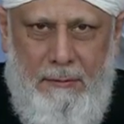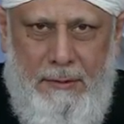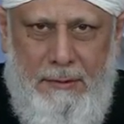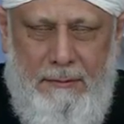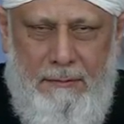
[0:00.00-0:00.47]

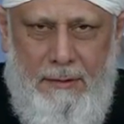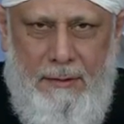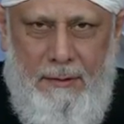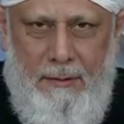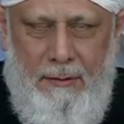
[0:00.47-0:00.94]
but
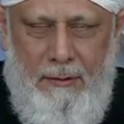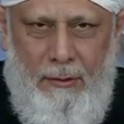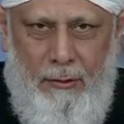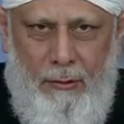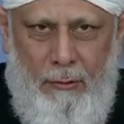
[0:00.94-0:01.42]
there is
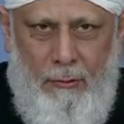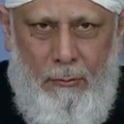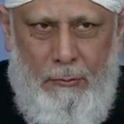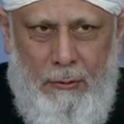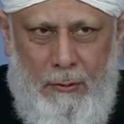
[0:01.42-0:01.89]
a
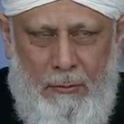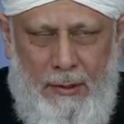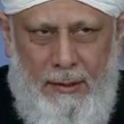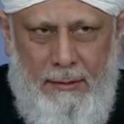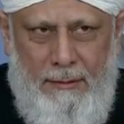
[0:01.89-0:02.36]
uh,
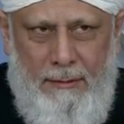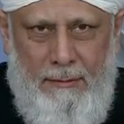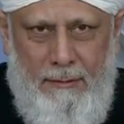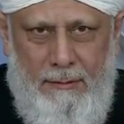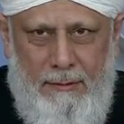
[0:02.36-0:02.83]

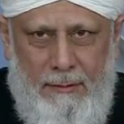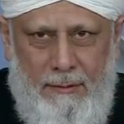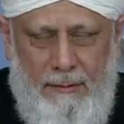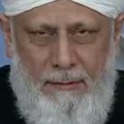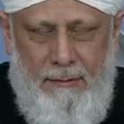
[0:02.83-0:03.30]
minority
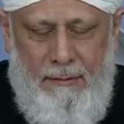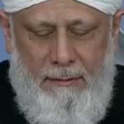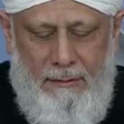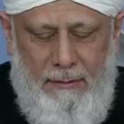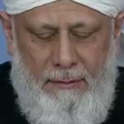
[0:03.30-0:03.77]

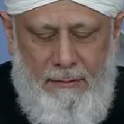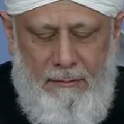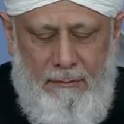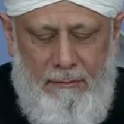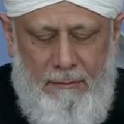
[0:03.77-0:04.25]
some
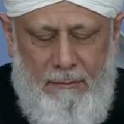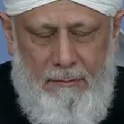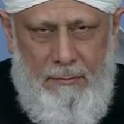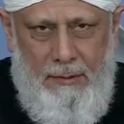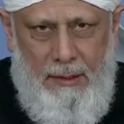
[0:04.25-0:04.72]
groups some
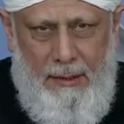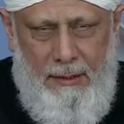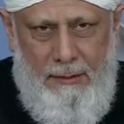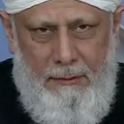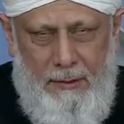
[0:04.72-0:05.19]
people are
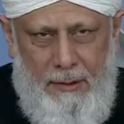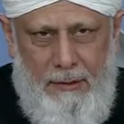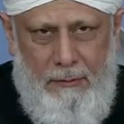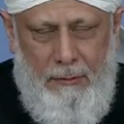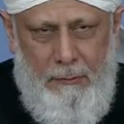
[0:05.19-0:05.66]
there
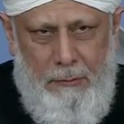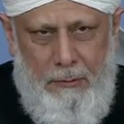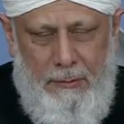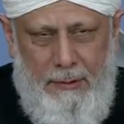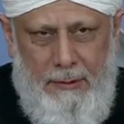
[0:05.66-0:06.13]

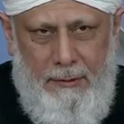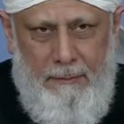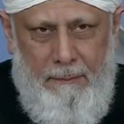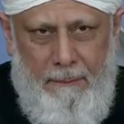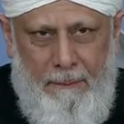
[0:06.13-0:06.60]
who are
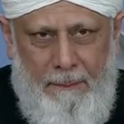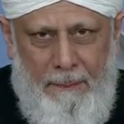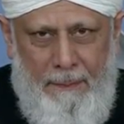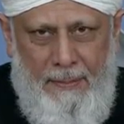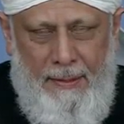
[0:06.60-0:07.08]
suffering
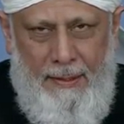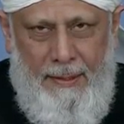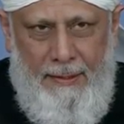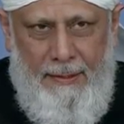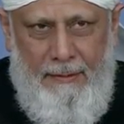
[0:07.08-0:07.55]
from
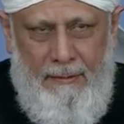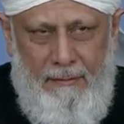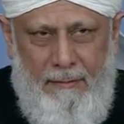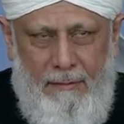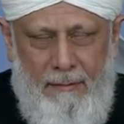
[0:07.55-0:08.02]

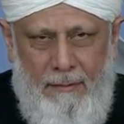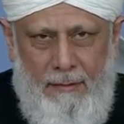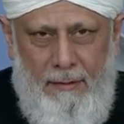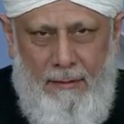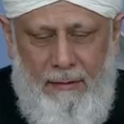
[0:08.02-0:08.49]
sense of
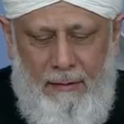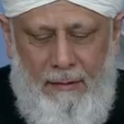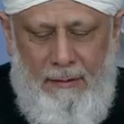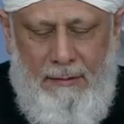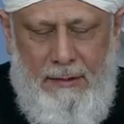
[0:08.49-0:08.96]
inferiority
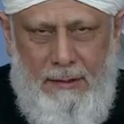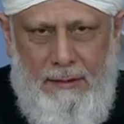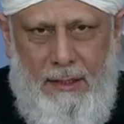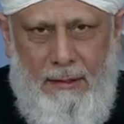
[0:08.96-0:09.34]
complex